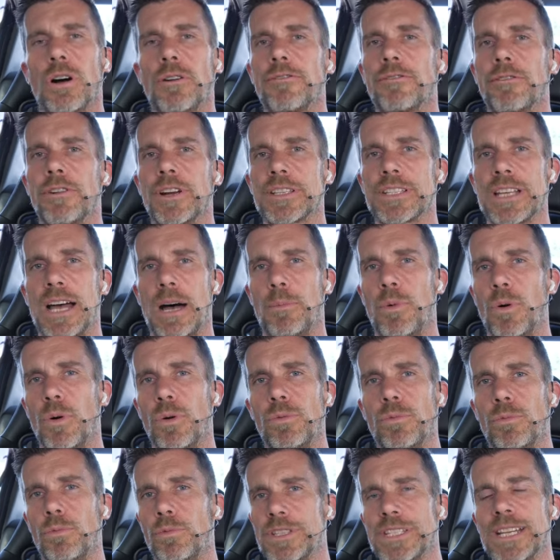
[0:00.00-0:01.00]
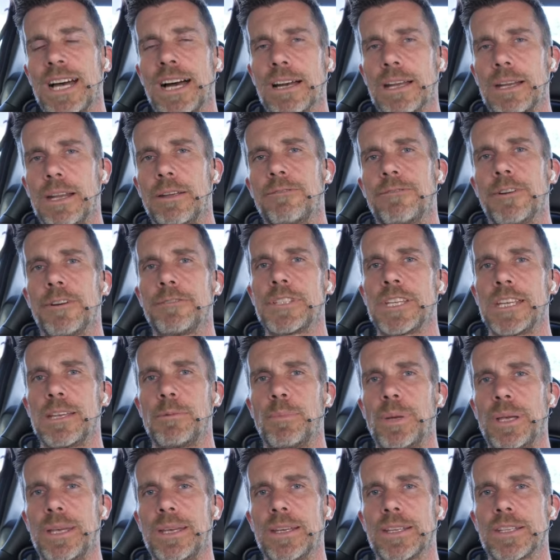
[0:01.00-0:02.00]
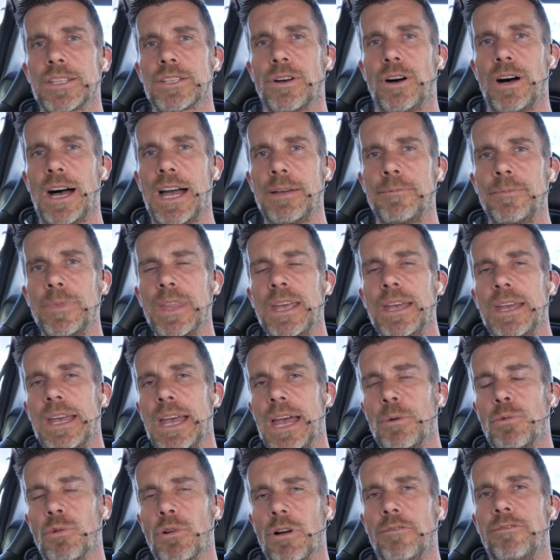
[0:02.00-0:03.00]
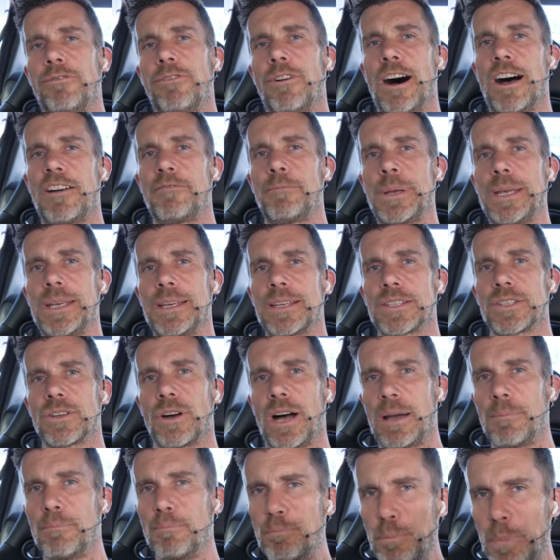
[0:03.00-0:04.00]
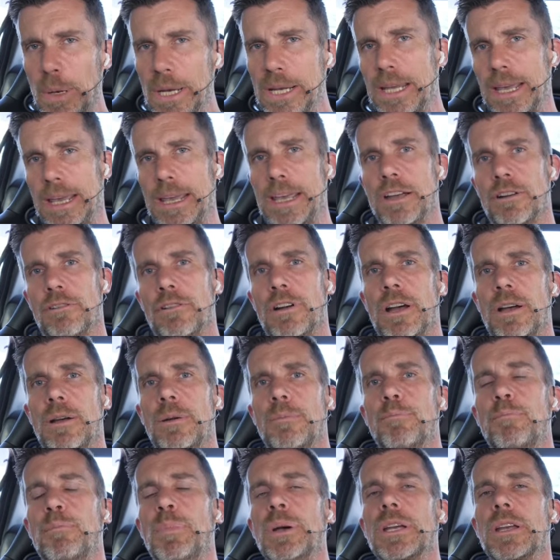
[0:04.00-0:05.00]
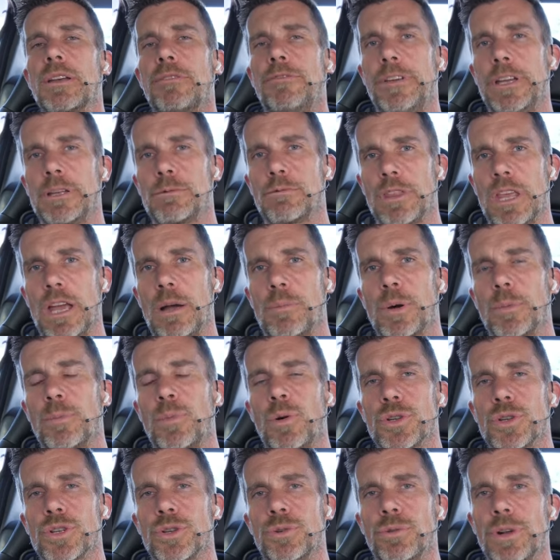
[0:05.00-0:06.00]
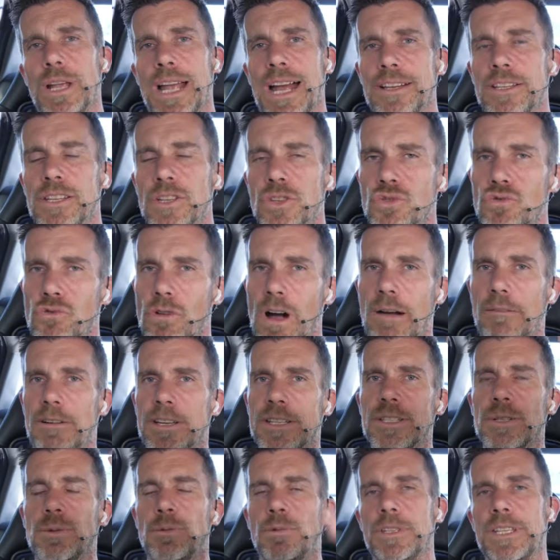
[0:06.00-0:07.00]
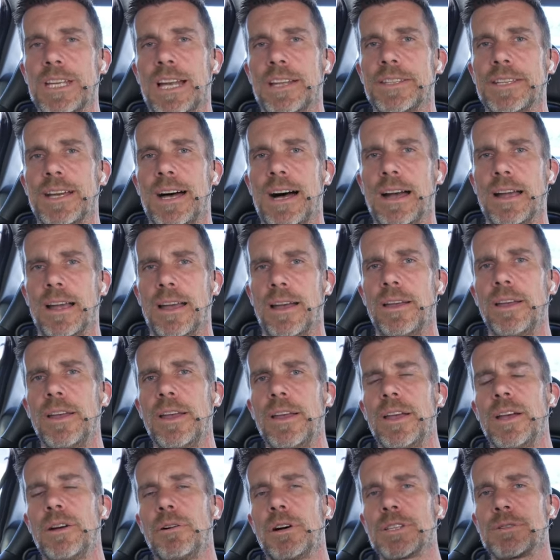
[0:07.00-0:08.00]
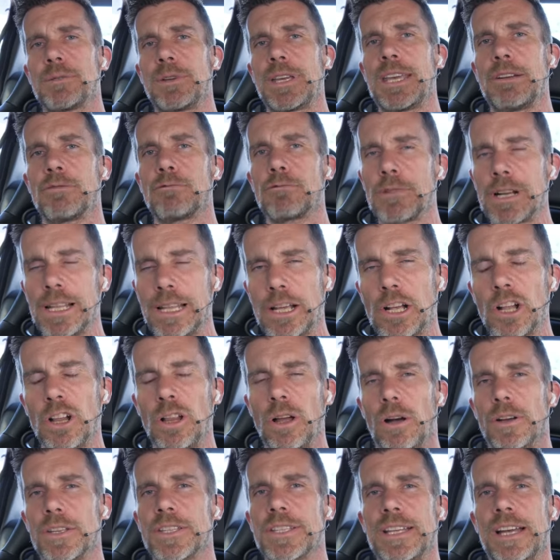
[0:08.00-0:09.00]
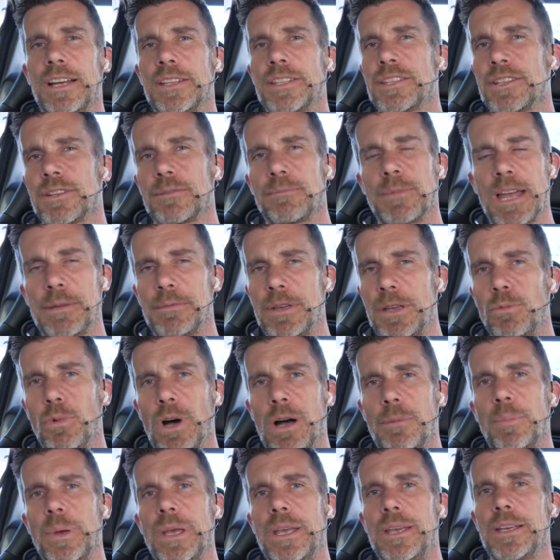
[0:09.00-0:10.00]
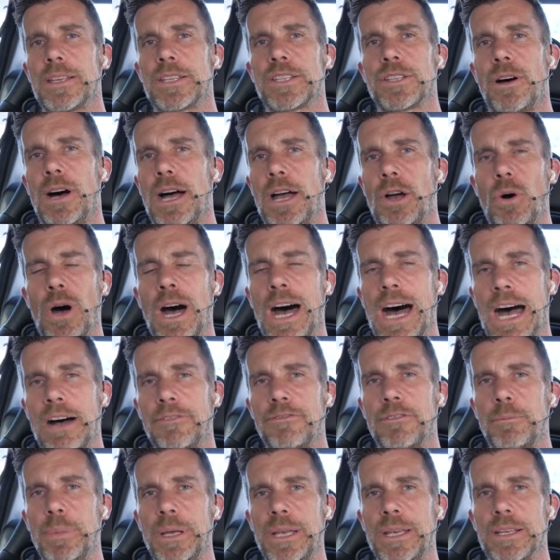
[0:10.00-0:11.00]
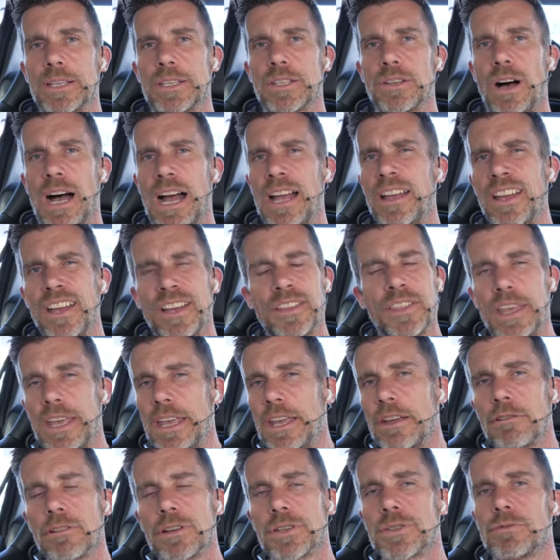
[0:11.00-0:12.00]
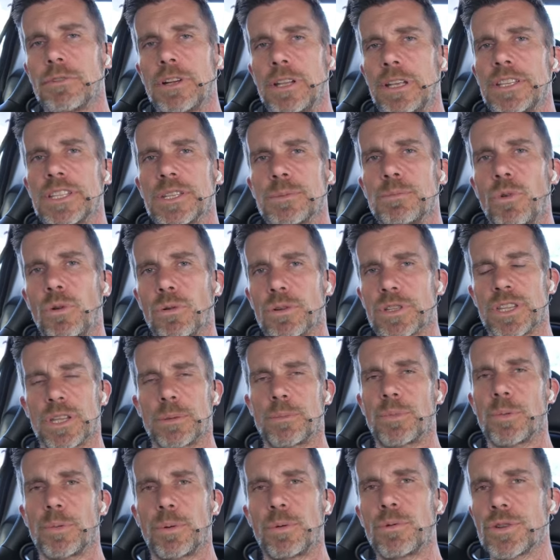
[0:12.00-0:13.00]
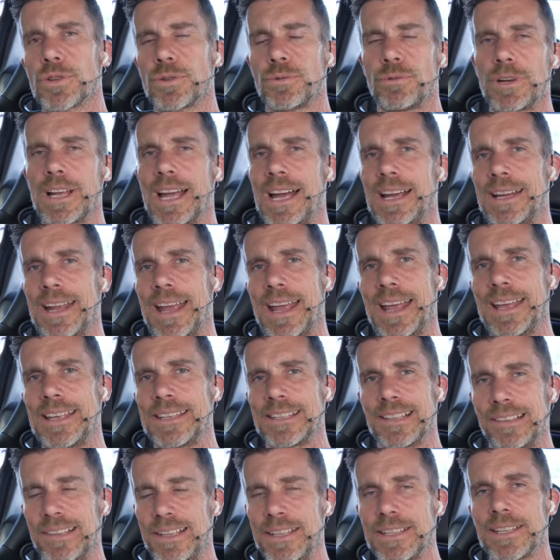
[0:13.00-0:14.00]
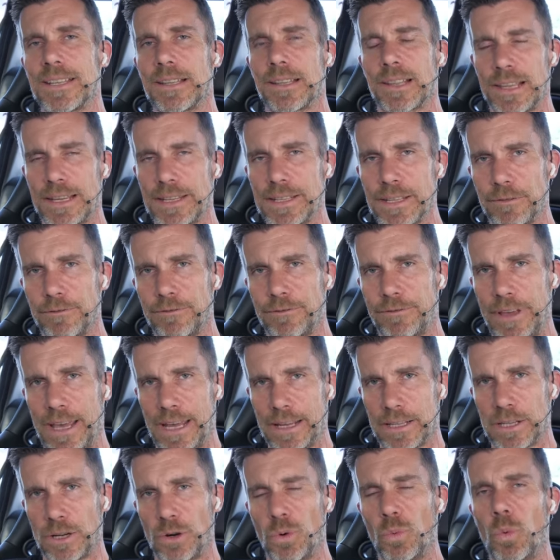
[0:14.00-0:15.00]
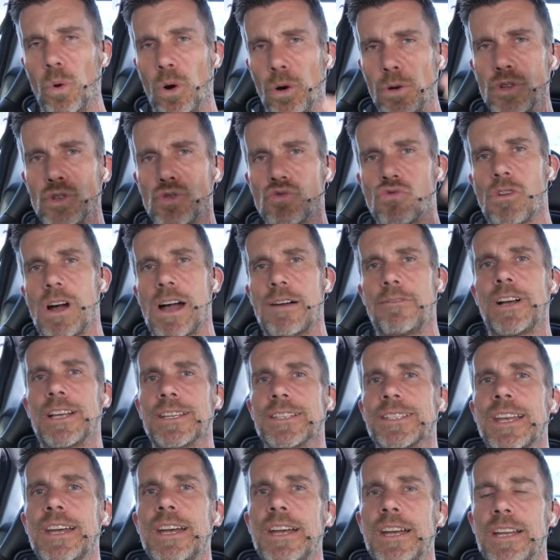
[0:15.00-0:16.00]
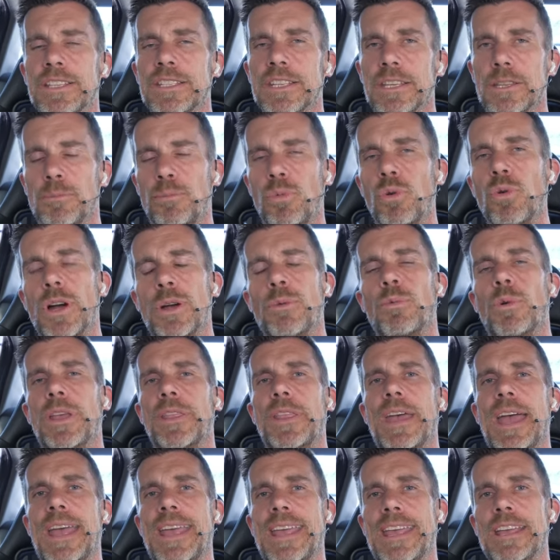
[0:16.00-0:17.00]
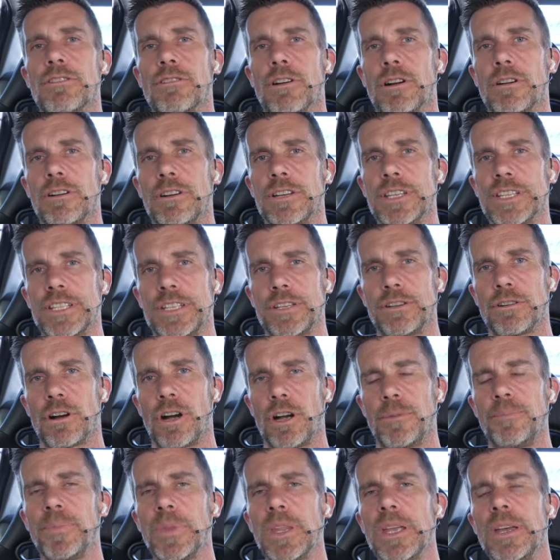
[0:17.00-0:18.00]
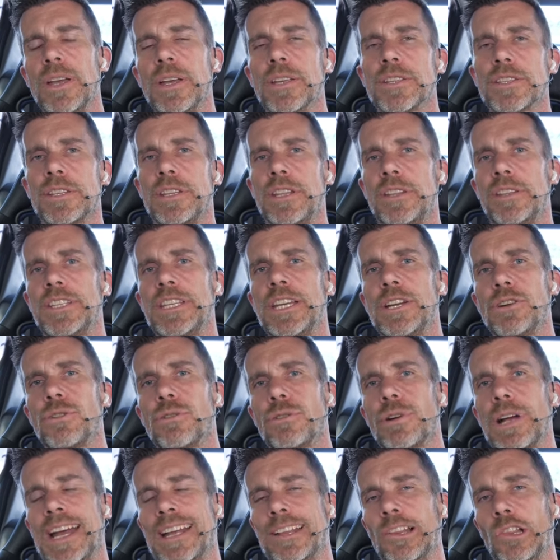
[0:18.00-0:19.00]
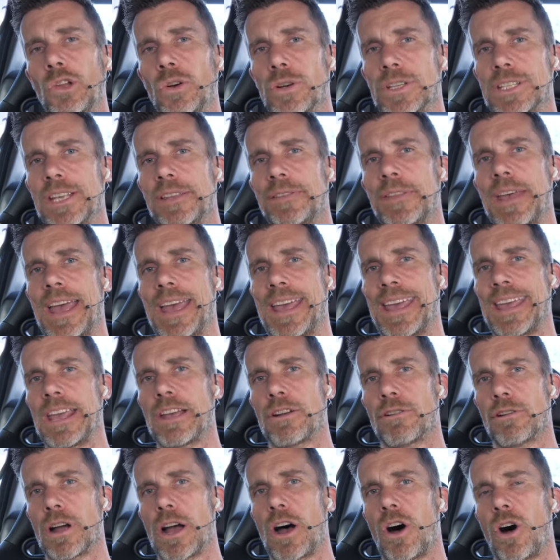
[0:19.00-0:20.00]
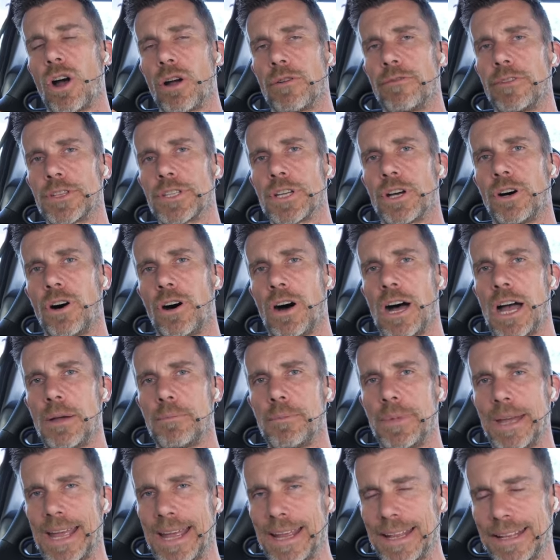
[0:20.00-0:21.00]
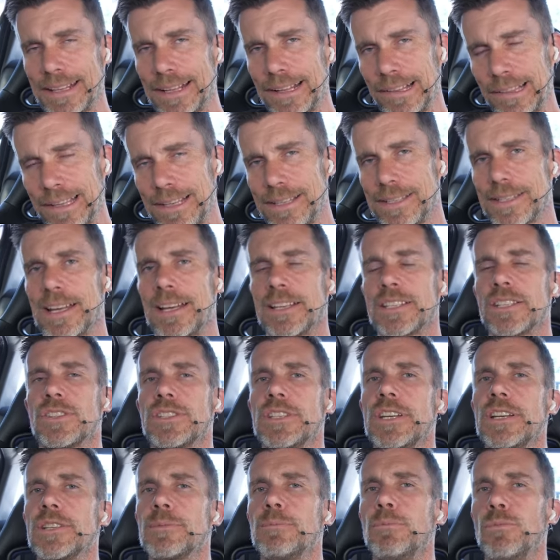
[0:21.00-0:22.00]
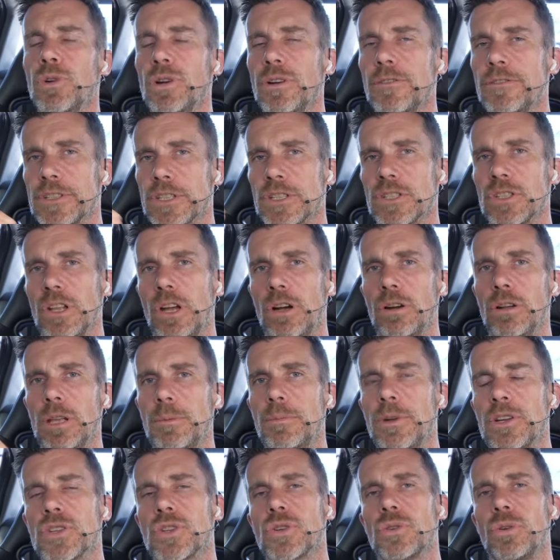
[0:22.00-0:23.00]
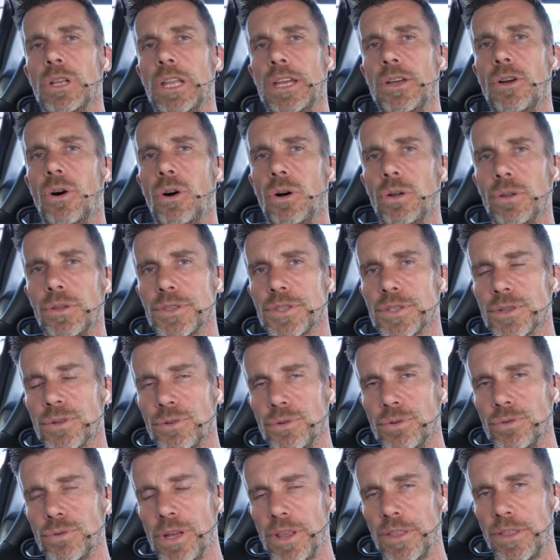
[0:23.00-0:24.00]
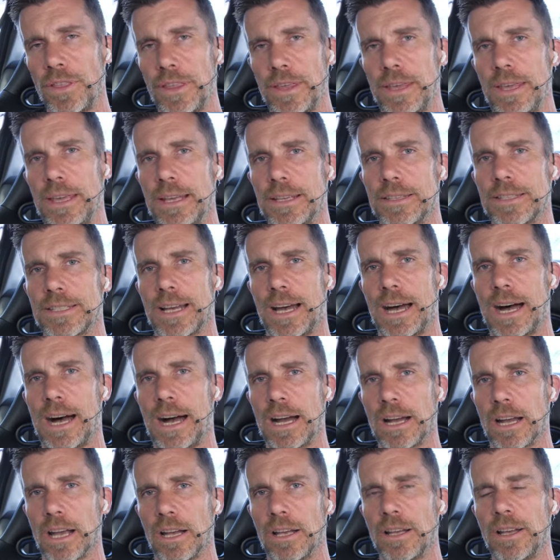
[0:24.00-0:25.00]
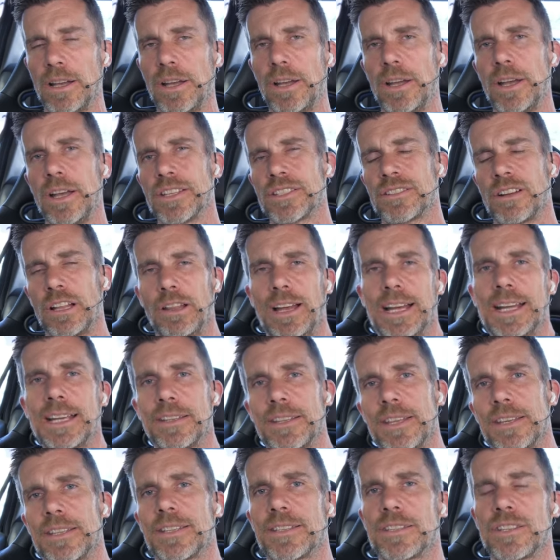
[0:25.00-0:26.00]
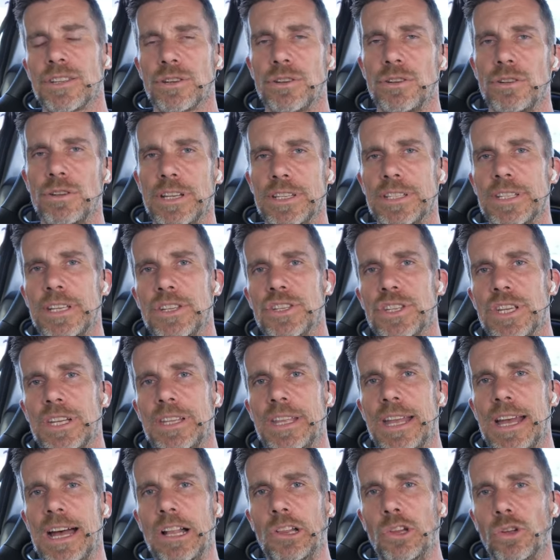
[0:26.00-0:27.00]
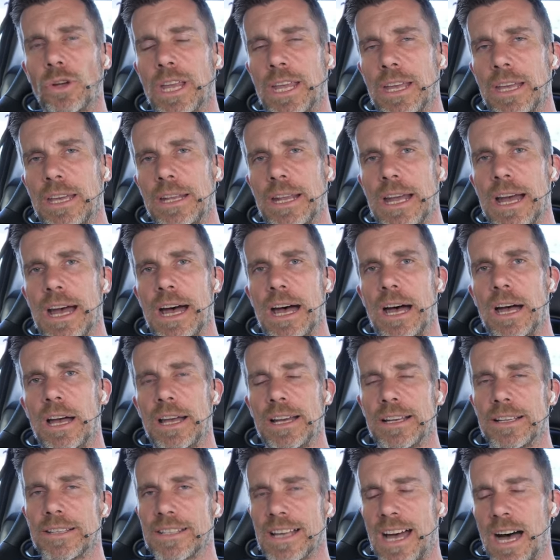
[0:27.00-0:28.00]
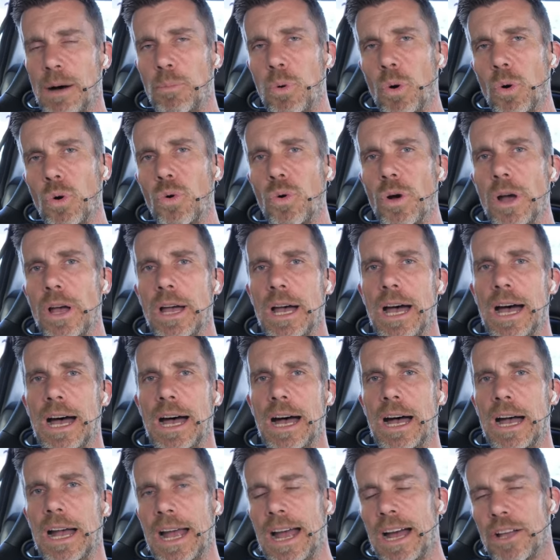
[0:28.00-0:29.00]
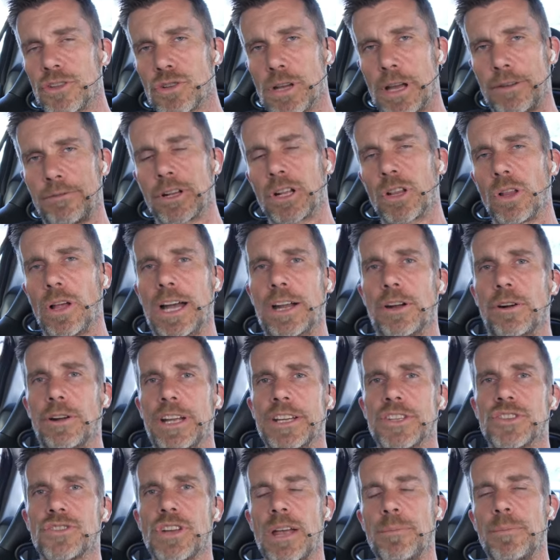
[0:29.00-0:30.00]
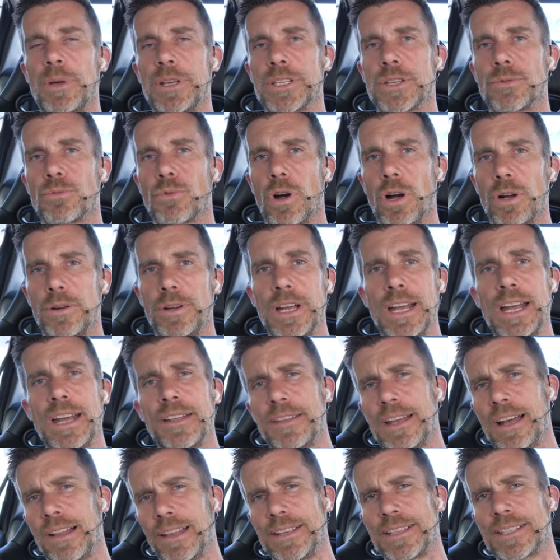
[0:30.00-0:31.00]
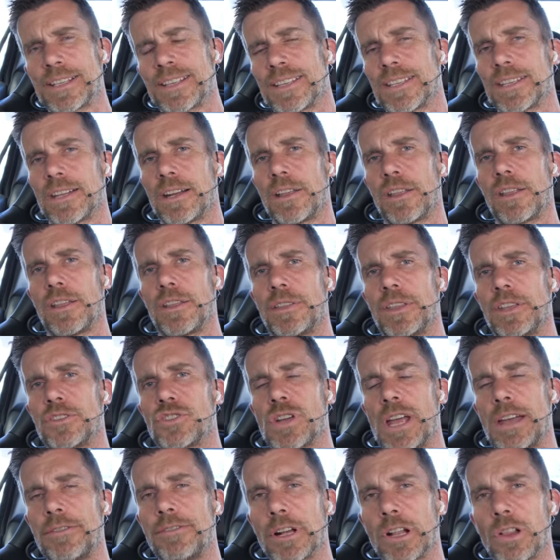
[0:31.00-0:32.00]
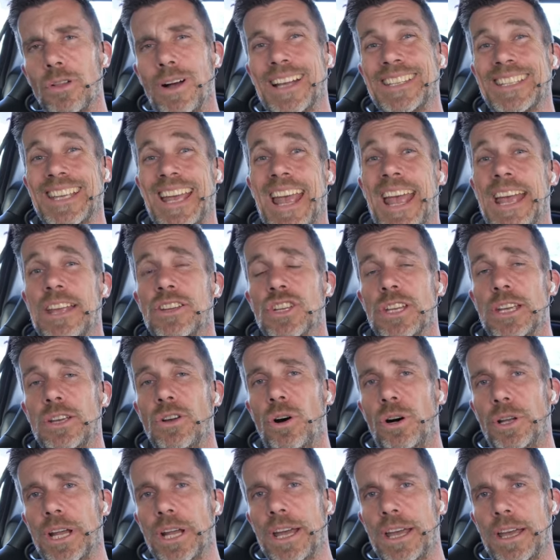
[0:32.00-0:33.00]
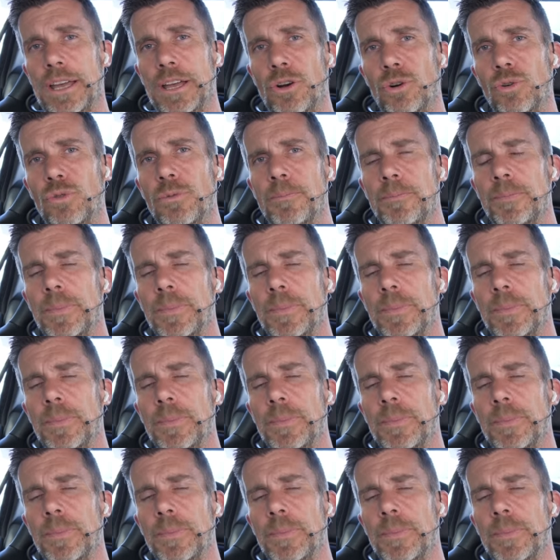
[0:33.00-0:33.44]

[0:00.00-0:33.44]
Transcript: for example, we're targeting 15 PSI and we're at 5 PSI. Big error, big effect with our proportional gain to drive us towards our target. Once we get really close, down to maybe 1 PSI or half a PSI, the error is really small, so the proportional gain has less and less effect, and it won't drive us to the point where that error is zero. So the integral gain looks at that error over time and lets us just move slowly but surely onto the target. So I liken this to essentially now looking at our example, our traffic light on our straight piece of road. Now let's consider that the traffic light's actually on a hill.